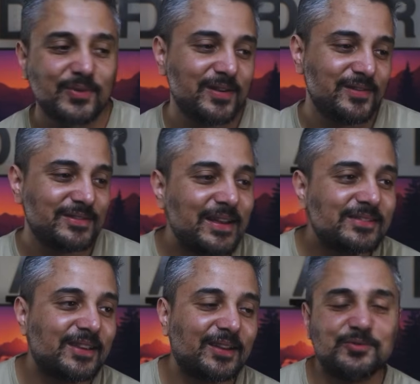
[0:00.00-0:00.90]
Why not
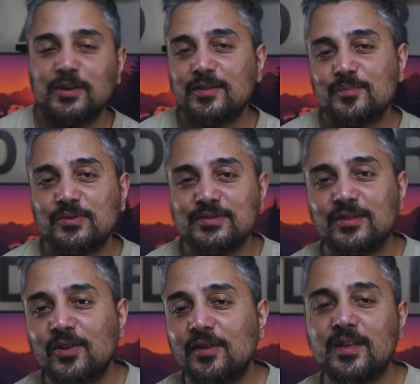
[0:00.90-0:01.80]
10 seconds? What are the pros
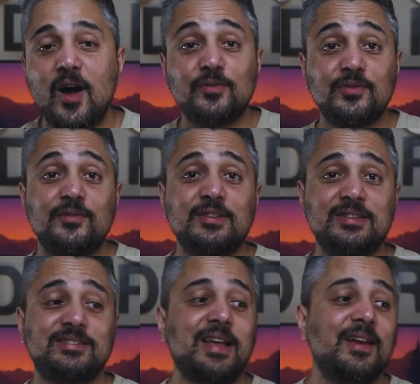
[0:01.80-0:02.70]
and cons? How do you even
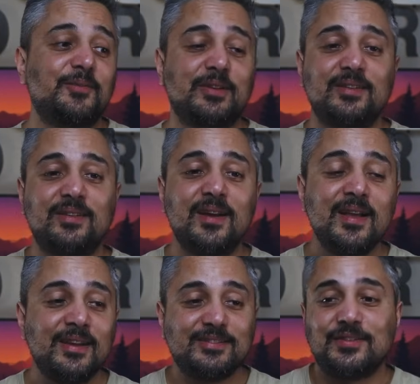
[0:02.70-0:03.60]
decide whether
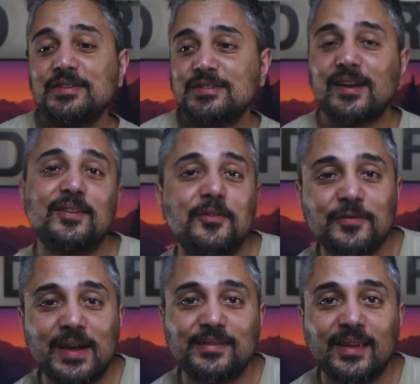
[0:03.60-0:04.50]
it's 3 seconds or
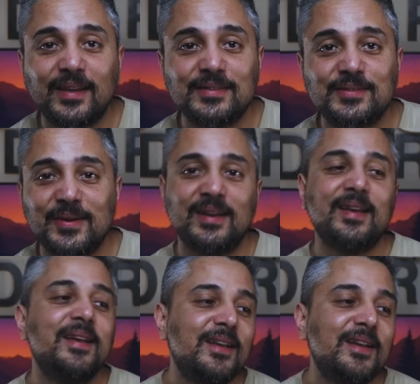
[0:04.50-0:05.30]
5 seconds, right?